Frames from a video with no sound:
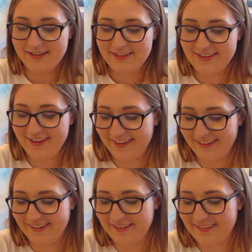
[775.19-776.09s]

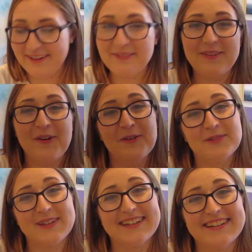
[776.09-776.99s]
yeah, and then it was
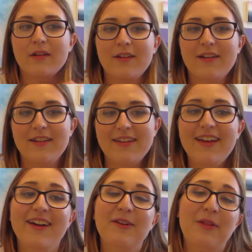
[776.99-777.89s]
over.
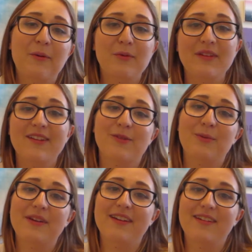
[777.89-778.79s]
Yeah, no, they were really
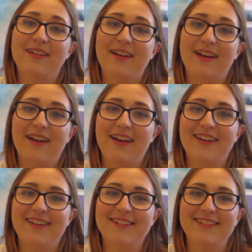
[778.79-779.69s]
sweet
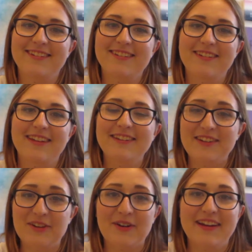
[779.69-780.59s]
and
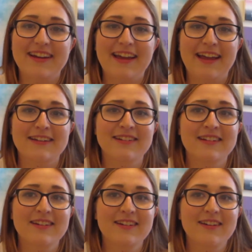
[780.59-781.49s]
endearing, and
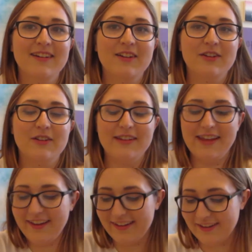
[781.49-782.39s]

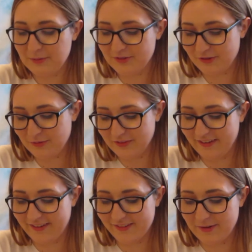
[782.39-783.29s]
yeah, it was just really
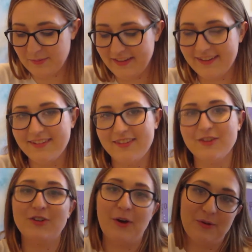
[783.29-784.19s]
awesome. And then the
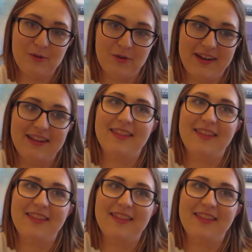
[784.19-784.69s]
show was great,